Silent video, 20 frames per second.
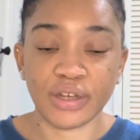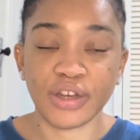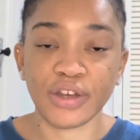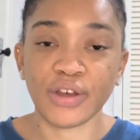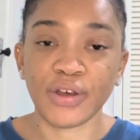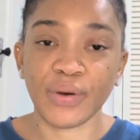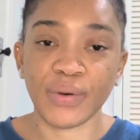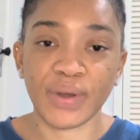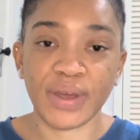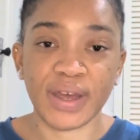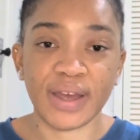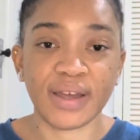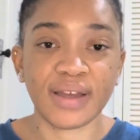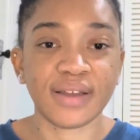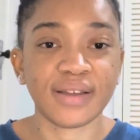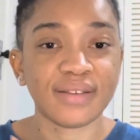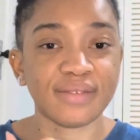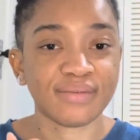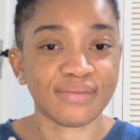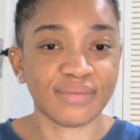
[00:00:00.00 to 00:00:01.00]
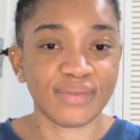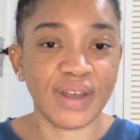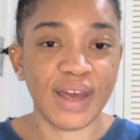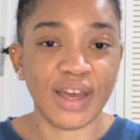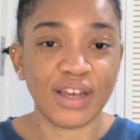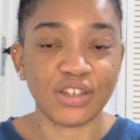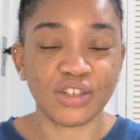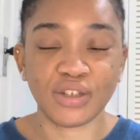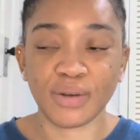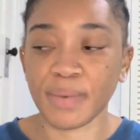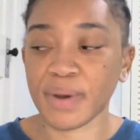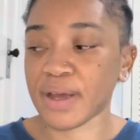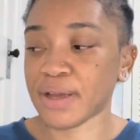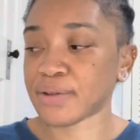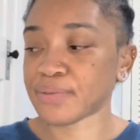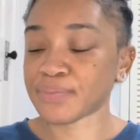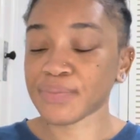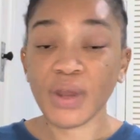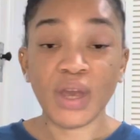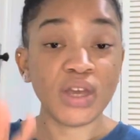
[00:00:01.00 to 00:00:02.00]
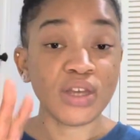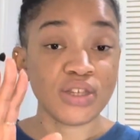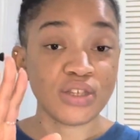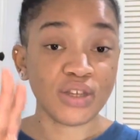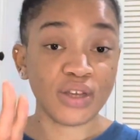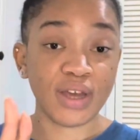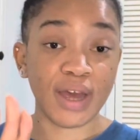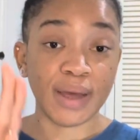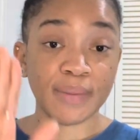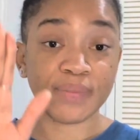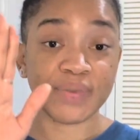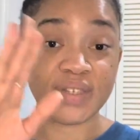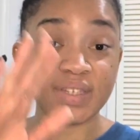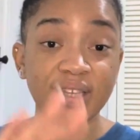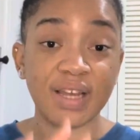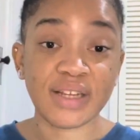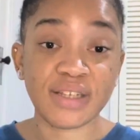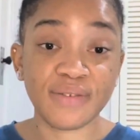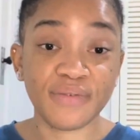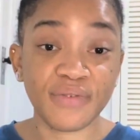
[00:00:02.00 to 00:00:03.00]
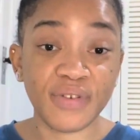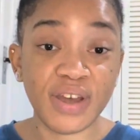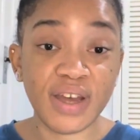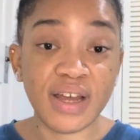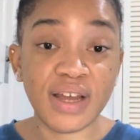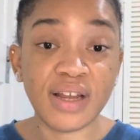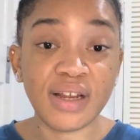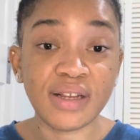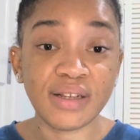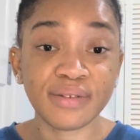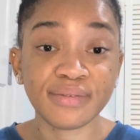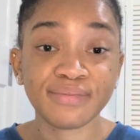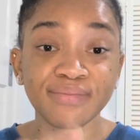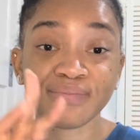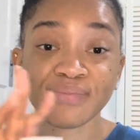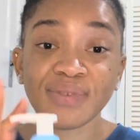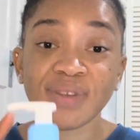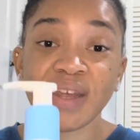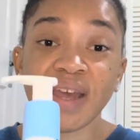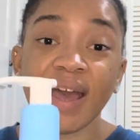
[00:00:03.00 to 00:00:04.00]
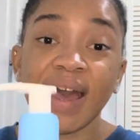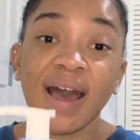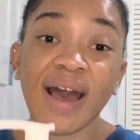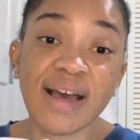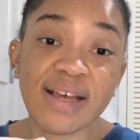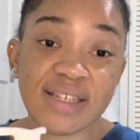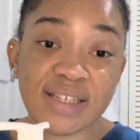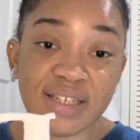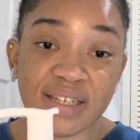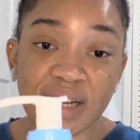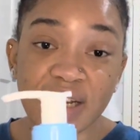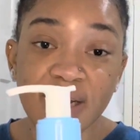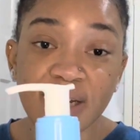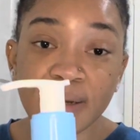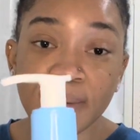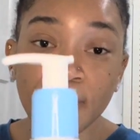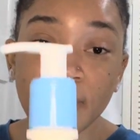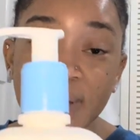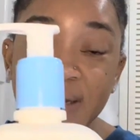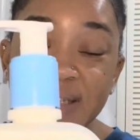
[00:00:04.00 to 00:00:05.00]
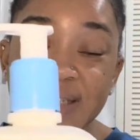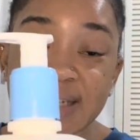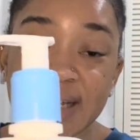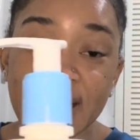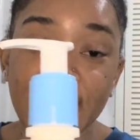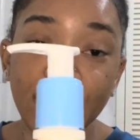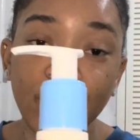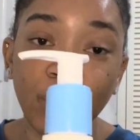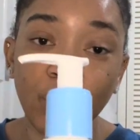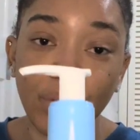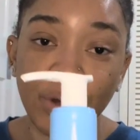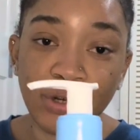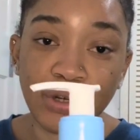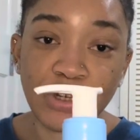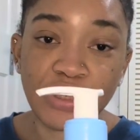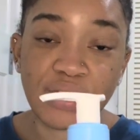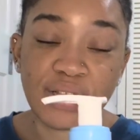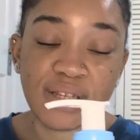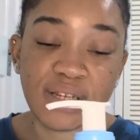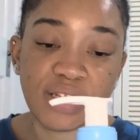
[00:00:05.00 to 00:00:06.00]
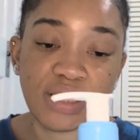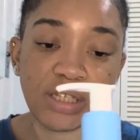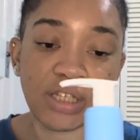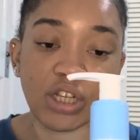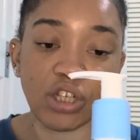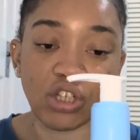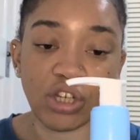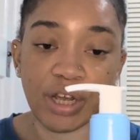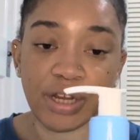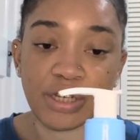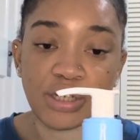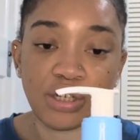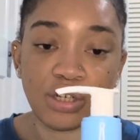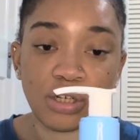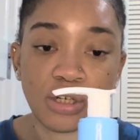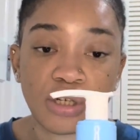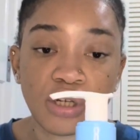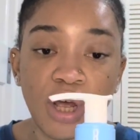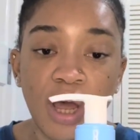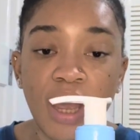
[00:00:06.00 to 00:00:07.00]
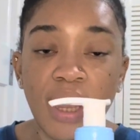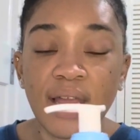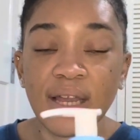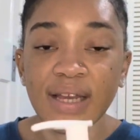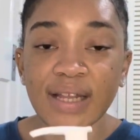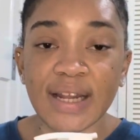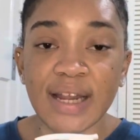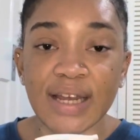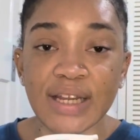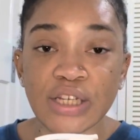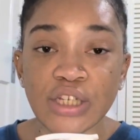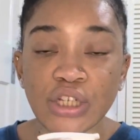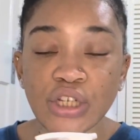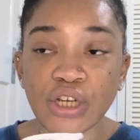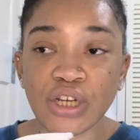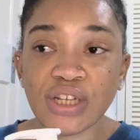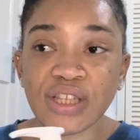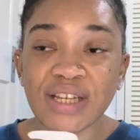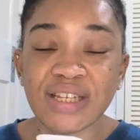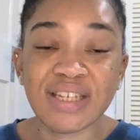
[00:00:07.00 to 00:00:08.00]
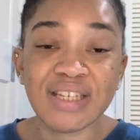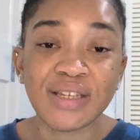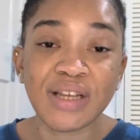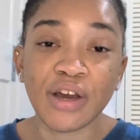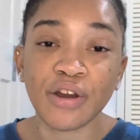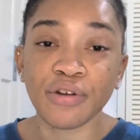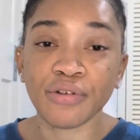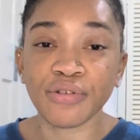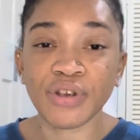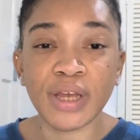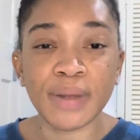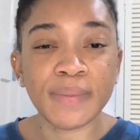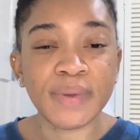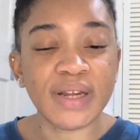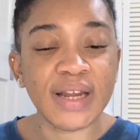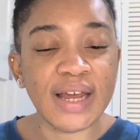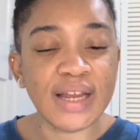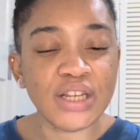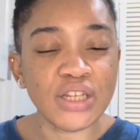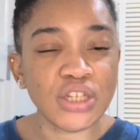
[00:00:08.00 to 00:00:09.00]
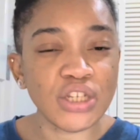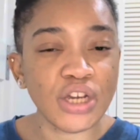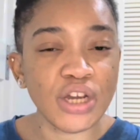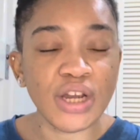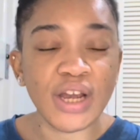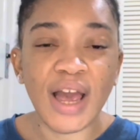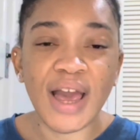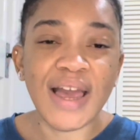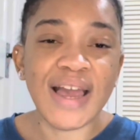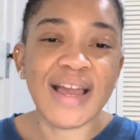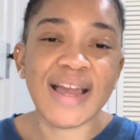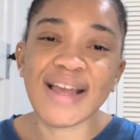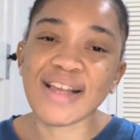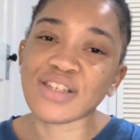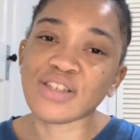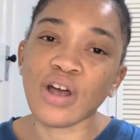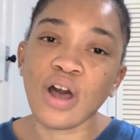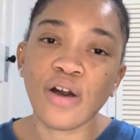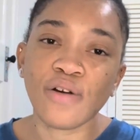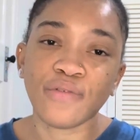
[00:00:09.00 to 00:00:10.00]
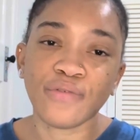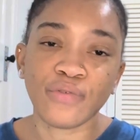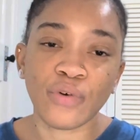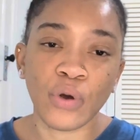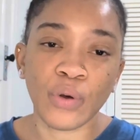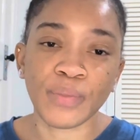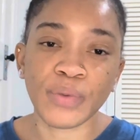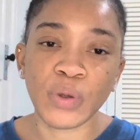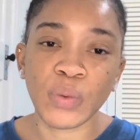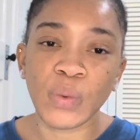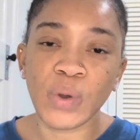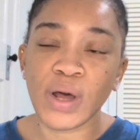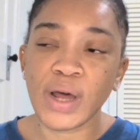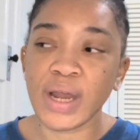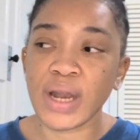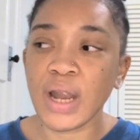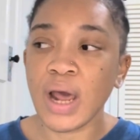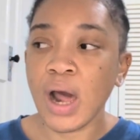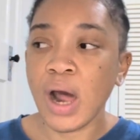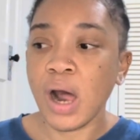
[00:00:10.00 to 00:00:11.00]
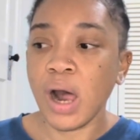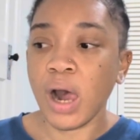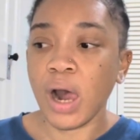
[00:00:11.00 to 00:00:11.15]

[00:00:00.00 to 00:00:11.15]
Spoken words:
going the extra mile. So yeah, Cetaphil has done my skin wonders, and this is the gentle cleanser. This is a cream cleanser, it's not a foamy one.